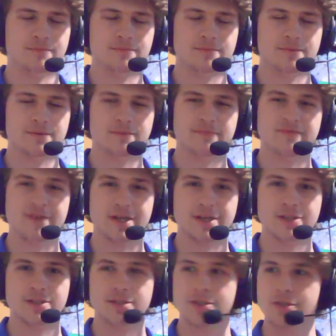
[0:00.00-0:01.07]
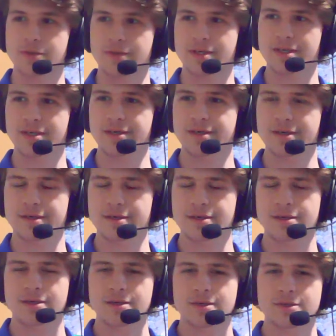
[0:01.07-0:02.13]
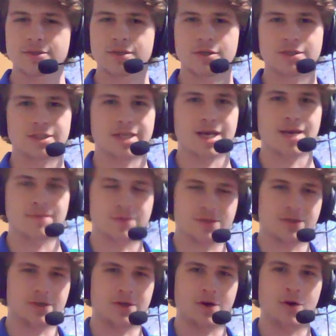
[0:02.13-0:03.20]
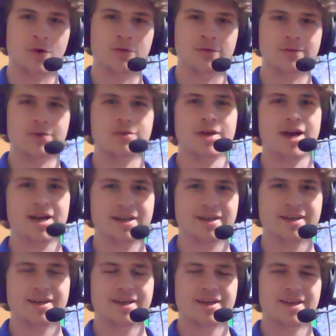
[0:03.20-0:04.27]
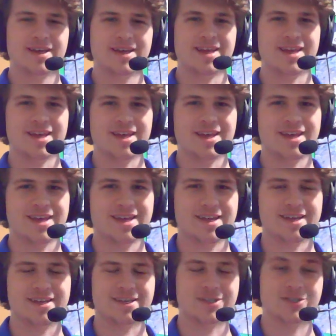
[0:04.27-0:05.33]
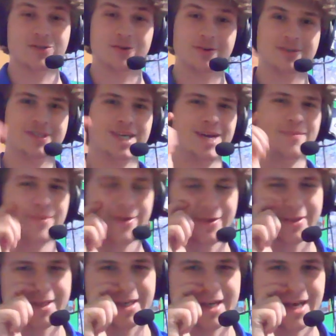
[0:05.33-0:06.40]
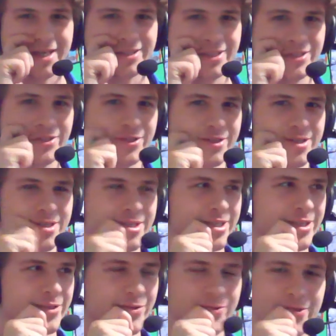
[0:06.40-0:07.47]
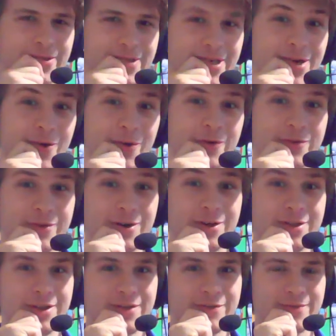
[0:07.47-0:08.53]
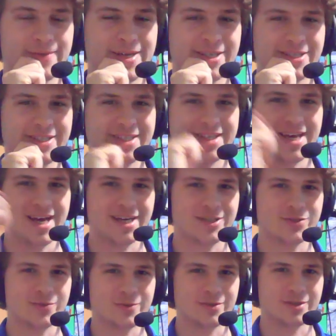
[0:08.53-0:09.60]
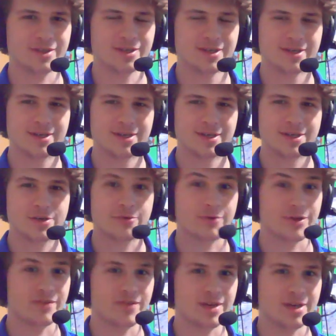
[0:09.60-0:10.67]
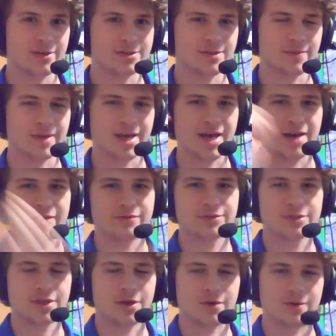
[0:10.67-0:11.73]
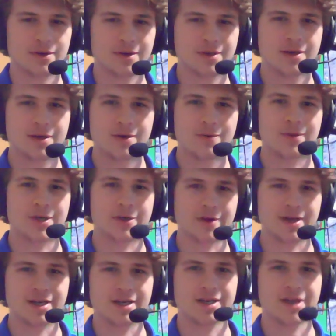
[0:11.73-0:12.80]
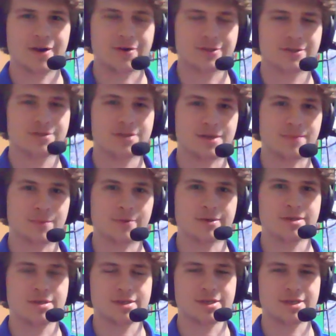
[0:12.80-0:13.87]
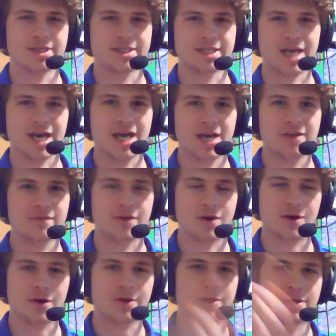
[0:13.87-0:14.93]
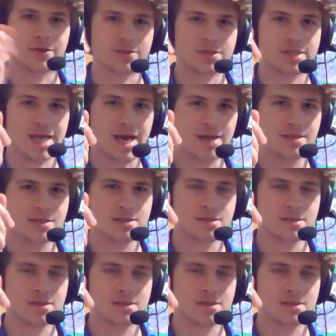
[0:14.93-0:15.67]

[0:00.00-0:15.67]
finished doing. So today I'm just going to overview that in a shorter time period than it actually took us to go over all the information in the actual three videos that we have. So when creating a character, the important things that you need to have are your stats,